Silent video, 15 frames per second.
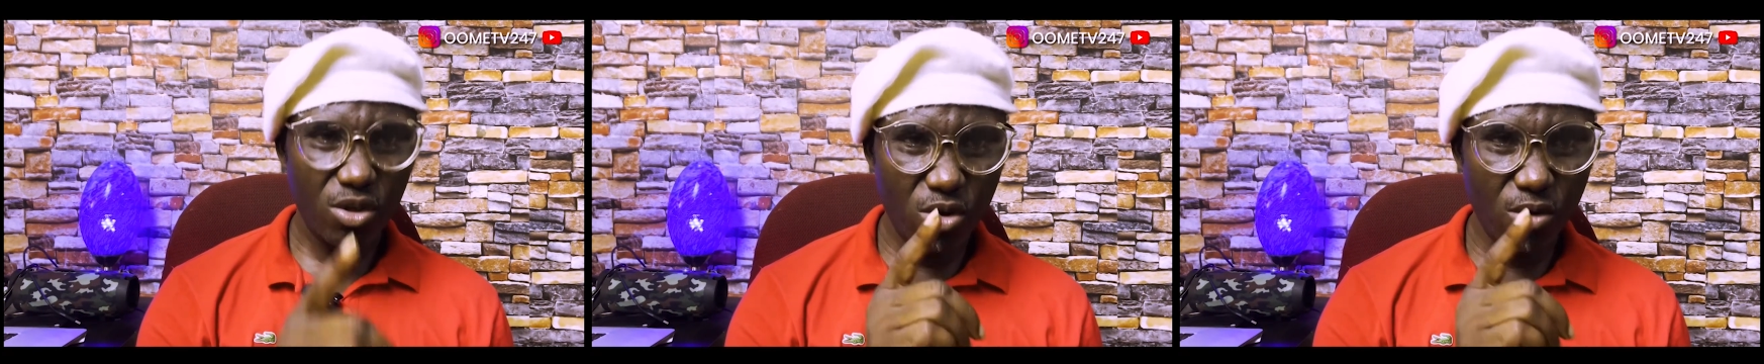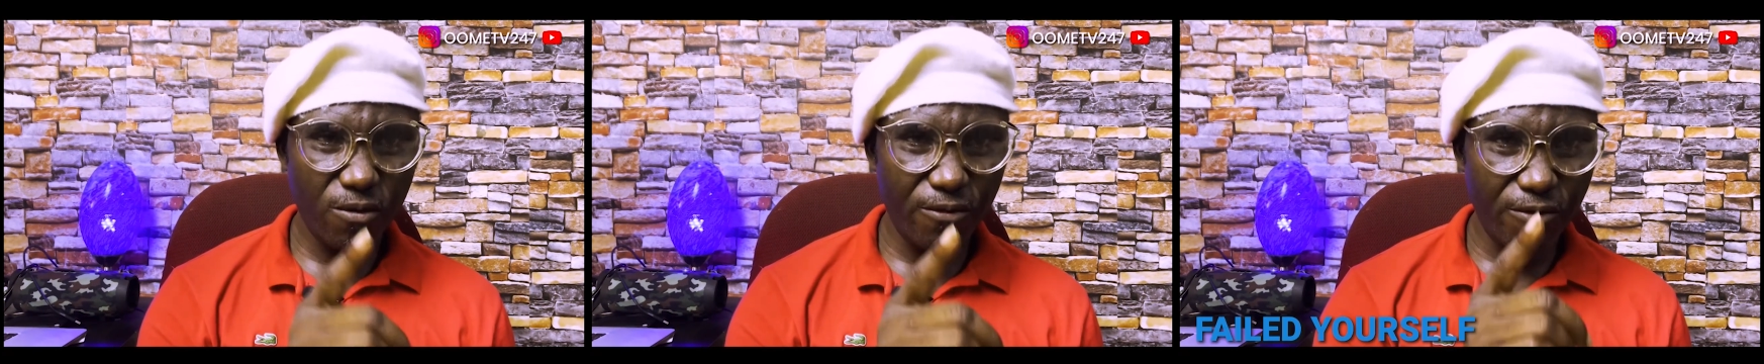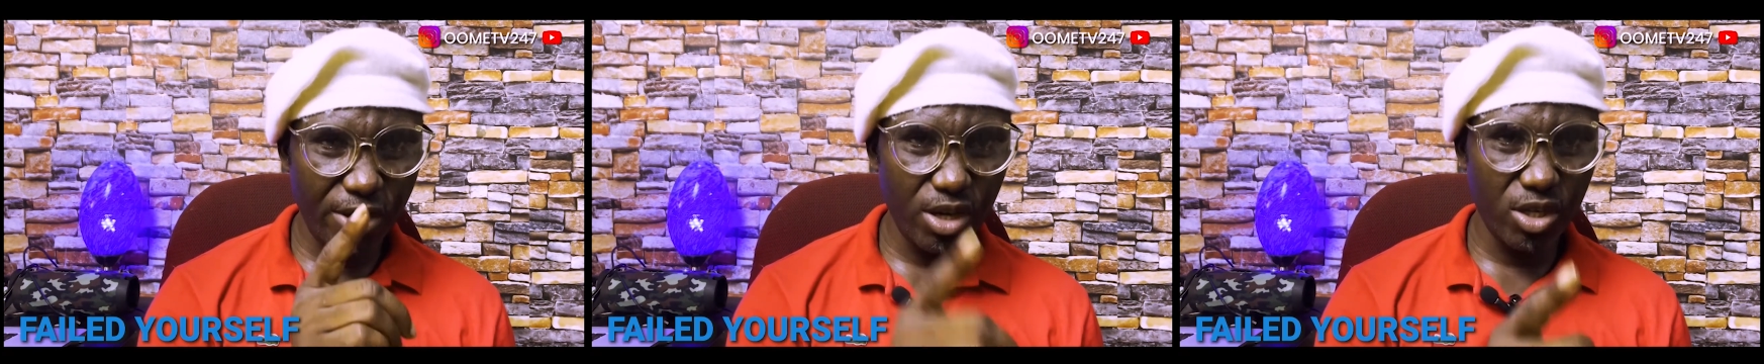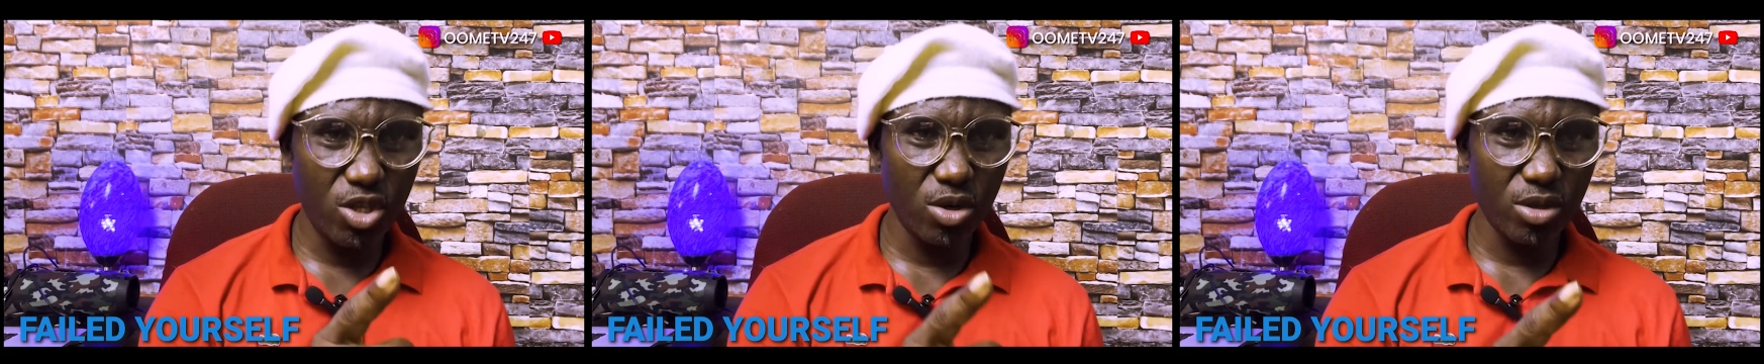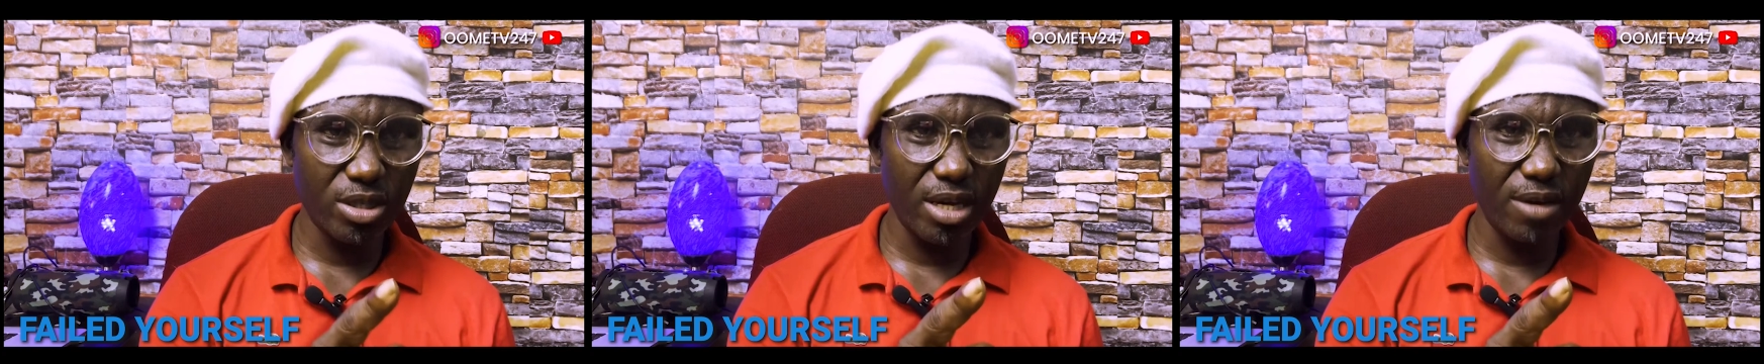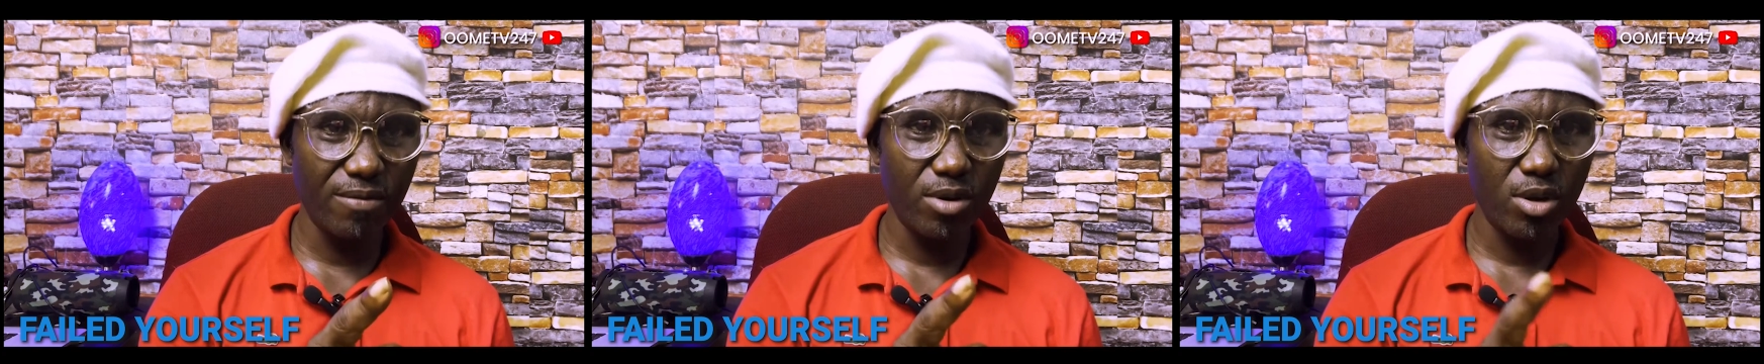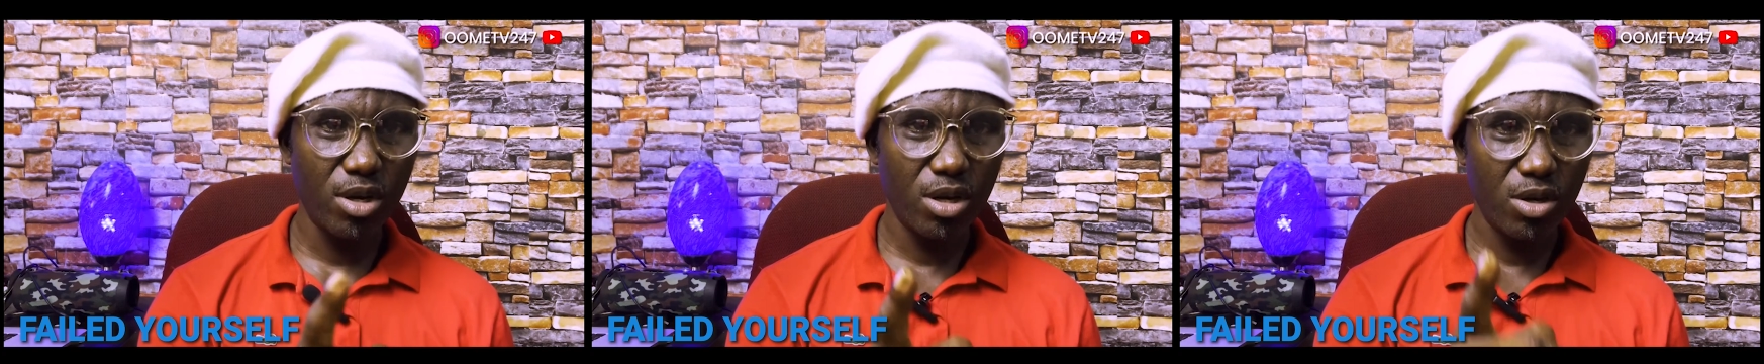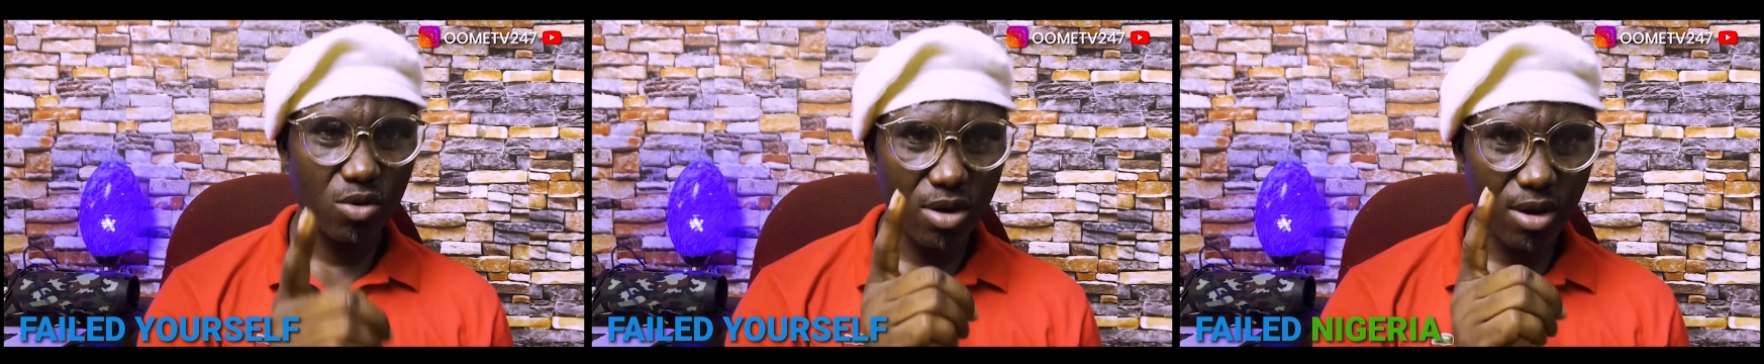you failed yourself,
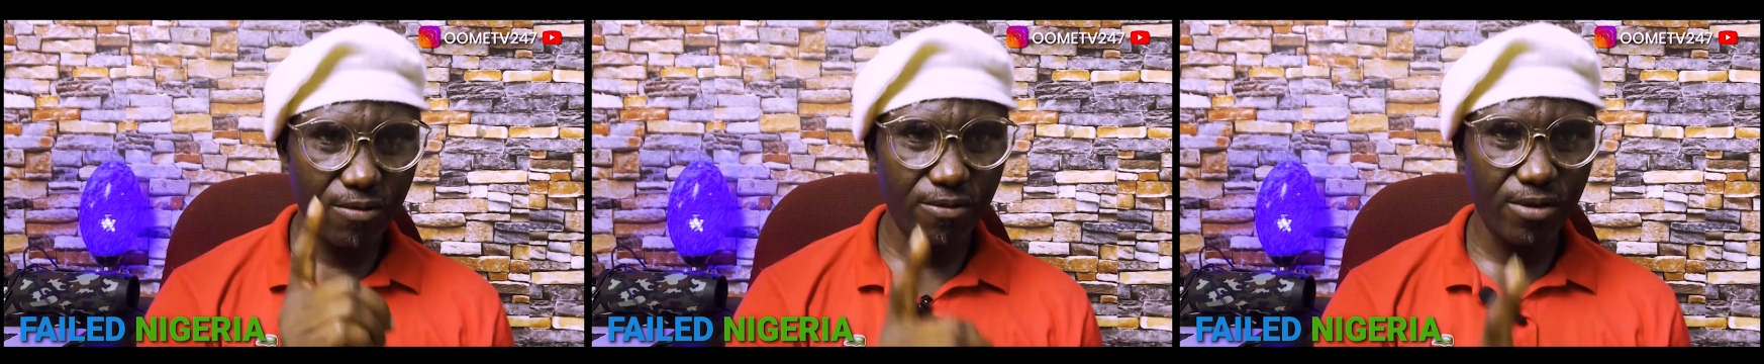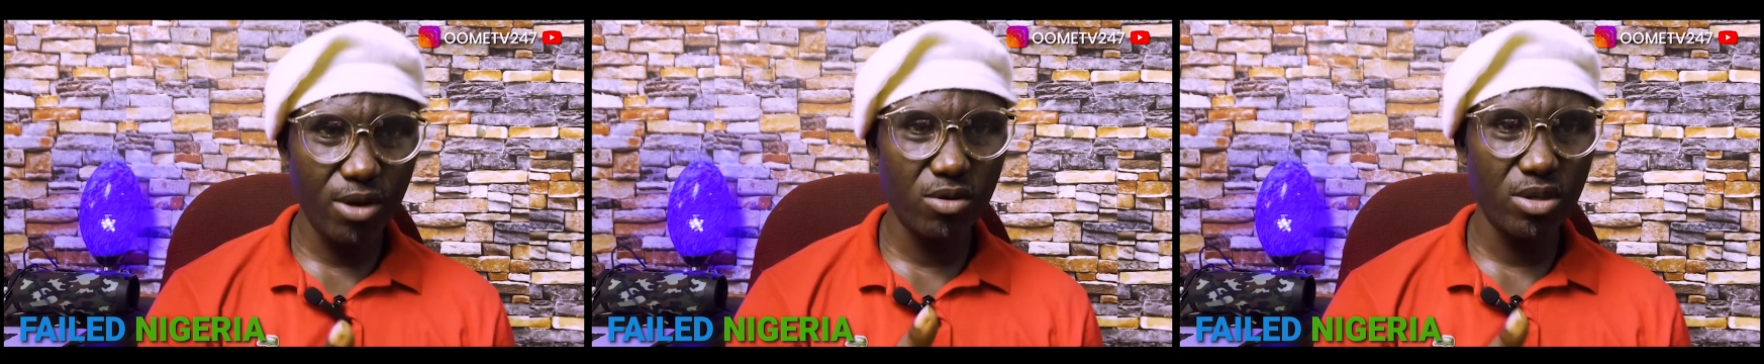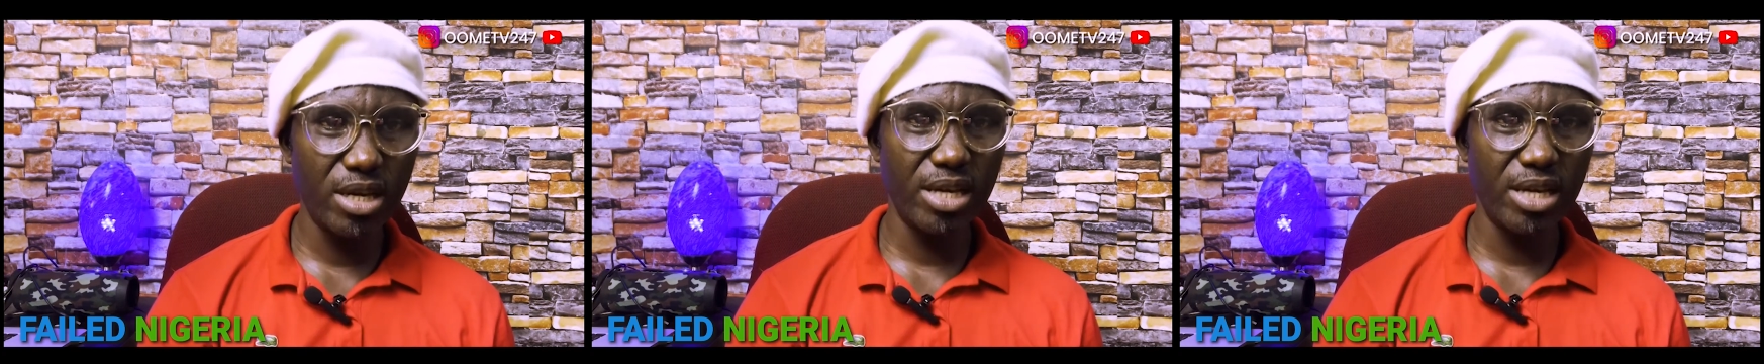you have failed